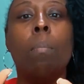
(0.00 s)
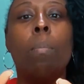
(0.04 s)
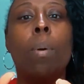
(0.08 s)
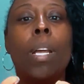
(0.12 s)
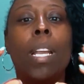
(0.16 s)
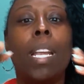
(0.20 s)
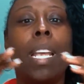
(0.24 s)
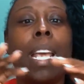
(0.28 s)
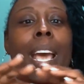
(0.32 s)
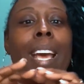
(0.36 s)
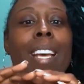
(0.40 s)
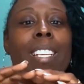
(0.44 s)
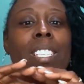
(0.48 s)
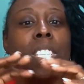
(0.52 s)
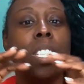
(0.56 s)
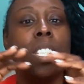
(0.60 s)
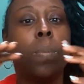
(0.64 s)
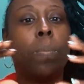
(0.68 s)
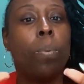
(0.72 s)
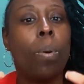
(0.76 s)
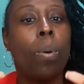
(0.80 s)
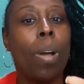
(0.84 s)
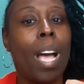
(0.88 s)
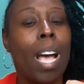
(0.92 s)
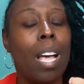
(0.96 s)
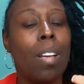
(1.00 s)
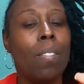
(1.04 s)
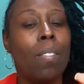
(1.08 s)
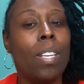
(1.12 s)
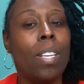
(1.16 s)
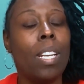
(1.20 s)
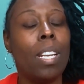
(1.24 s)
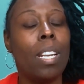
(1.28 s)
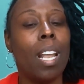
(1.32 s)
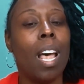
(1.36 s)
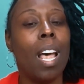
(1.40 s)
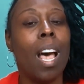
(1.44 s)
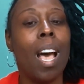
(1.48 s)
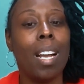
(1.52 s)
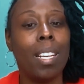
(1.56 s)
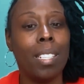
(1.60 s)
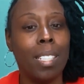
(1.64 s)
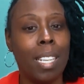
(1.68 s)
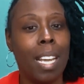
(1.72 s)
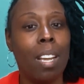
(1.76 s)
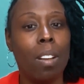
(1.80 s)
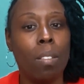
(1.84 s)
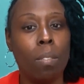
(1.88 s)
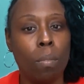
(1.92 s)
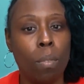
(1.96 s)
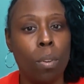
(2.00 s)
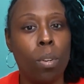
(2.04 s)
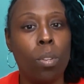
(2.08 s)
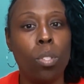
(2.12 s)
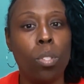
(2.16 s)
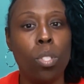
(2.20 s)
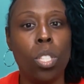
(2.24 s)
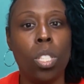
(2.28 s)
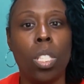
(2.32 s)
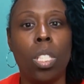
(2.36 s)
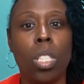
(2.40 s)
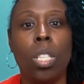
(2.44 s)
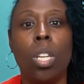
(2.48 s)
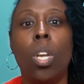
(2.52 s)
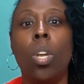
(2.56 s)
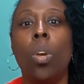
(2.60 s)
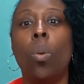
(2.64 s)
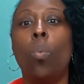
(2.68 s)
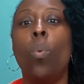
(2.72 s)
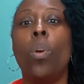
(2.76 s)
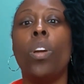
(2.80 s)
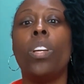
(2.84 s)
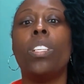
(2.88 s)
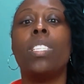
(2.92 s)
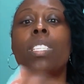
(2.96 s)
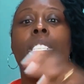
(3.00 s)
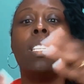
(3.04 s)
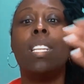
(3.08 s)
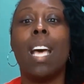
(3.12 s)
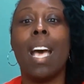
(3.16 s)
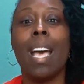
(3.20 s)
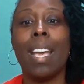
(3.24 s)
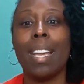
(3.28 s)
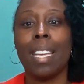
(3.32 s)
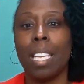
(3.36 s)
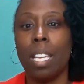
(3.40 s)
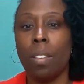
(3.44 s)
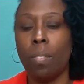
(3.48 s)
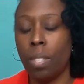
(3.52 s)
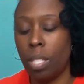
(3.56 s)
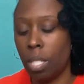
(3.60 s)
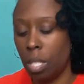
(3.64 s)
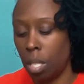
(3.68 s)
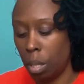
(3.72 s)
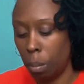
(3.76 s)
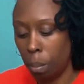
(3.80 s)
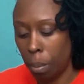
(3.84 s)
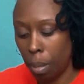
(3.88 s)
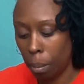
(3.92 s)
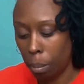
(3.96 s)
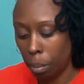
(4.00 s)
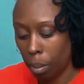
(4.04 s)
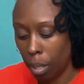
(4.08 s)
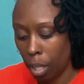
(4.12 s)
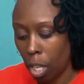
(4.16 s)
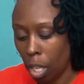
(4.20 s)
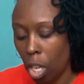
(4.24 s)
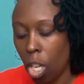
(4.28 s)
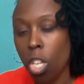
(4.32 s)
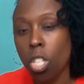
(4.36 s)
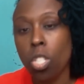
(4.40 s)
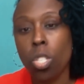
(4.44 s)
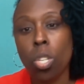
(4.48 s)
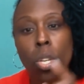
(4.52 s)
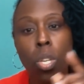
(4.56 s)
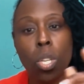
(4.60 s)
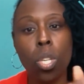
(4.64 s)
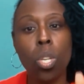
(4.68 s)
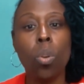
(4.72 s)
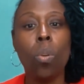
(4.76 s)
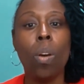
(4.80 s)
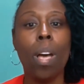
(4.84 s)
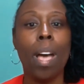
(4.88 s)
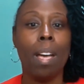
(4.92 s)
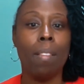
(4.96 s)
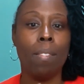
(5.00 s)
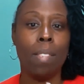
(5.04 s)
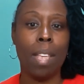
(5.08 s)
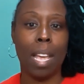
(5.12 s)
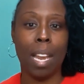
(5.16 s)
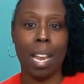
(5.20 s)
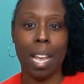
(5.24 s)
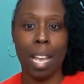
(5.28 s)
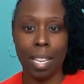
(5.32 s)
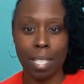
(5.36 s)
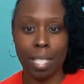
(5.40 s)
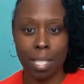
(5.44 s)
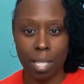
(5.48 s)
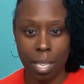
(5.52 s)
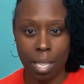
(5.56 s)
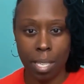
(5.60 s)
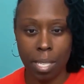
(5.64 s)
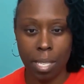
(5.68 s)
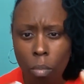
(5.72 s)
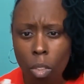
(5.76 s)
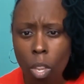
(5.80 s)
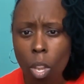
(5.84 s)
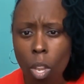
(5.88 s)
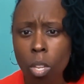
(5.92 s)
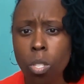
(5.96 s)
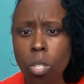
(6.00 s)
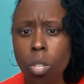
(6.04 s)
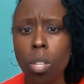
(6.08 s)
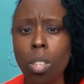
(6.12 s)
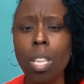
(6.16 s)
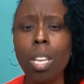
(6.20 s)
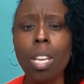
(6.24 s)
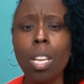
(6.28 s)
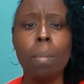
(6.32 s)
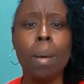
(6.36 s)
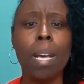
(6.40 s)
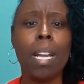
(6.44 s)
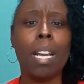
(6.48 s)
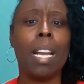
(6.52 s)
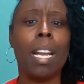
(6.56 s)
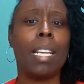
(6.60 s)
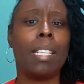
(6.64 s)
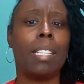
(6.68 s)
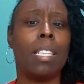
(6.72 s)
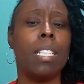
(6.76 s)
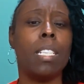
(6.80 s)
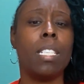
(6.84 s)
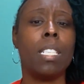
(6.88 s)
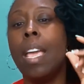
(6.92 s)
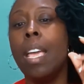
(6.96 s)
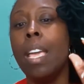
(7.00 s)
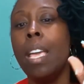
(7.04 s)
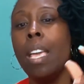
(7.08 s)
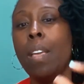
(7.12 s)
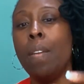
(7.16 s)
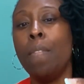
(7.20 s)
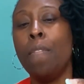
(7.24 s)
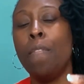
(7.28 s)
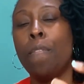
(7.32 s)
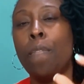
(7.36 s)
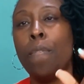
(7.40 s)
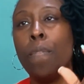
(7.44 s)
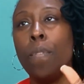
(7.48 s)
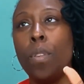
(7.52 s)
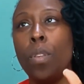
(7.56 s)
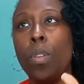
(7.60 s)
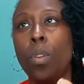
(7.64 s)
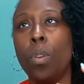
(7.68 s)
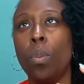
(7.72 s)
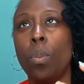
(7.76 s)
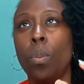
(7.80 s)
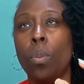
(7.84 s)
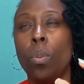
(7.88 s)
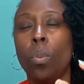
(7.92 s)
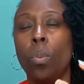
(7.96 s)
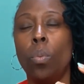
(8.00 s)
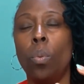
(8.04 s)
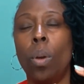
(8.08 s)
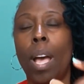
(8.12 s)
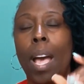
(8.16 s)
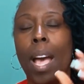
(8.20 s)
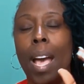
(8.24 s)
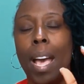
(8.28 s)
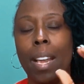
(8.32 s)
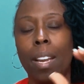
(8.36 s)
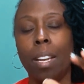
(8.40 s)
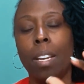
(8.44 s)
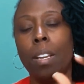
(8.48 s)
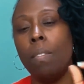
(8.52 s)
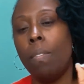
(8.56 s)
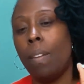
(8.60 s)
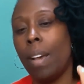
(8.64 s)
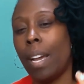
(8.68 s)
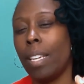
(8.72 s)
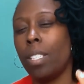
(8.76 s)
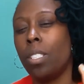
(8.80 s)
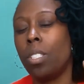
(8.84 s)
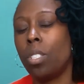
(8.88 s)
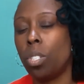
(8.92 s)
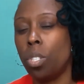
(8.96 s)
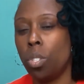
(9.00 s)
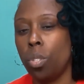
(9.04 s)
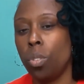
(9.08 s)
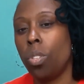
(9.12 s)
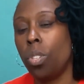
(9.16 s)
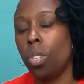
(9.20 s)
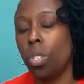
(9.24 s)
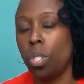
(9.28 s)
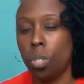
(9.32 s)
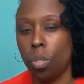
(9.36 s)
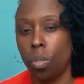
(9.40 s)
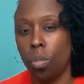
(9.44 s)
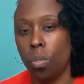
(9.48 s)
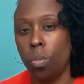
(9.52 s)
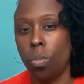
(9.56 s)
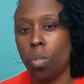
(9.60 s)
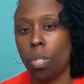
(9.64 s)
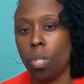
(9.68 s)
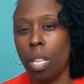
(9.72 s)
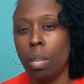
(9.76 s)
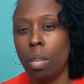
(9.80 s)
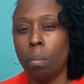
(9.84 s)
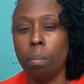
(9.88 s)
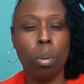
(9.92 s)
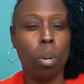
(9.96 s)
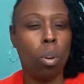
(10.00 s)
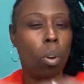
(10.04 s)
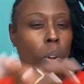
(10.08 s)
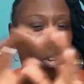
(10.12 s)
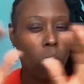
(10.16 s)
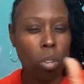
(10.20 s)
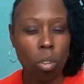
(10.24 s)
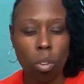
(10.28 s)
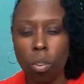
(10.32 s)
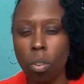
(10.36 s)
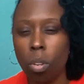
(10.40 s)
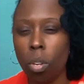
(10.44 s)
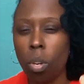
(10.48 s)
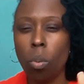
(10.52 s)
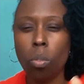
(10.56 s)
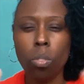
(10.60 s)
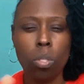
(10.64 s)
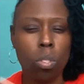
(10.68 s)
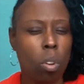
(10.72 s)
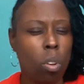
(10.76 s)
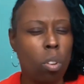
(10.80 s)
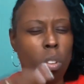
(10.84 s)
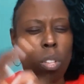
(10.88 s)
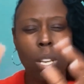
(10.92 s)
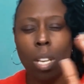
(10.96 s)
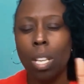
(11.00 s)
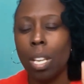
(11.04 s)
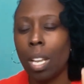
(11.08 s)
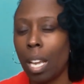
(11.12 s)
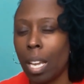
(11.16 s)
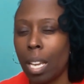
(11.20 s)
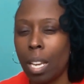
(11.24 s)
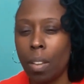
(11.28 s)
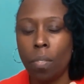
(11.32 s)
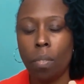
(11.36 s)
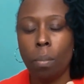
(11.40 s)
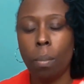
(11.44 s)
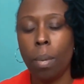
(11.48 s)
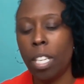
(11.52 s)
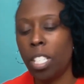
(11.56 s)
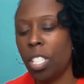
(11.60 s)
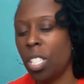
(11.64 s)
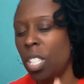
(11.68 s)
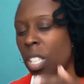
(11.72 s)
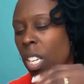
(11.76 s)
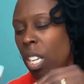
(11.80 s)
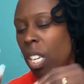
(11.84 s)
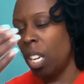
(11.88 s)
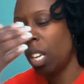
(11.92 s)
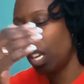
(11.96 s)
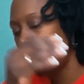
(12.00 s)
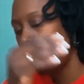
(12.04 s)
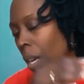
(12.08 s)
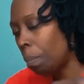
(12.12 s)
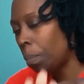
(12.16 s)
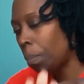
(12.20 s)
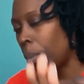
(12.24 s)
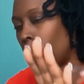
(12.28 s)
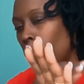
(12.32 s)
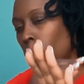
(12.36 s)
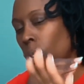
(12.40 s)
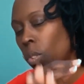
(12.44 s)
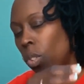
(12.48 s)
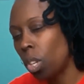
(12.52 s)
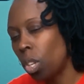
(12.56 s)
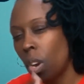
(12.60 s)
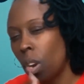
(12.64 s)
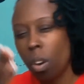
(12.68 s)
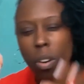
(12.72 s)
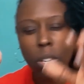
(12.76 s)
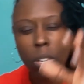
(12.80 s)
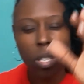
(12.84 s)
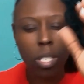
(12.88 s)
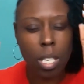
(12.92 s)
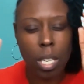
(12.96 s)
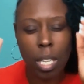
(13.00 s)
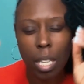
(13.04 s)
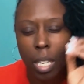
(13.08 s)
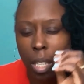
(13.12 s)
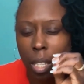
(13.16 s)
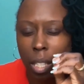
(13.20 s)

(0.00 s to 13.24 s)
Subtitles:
but it has this private lockdown version where it's not given to the public. So you'll have that access. So think about it like this. If you had a device that you could use and put all your notes, all your client information in it, upload charts, let it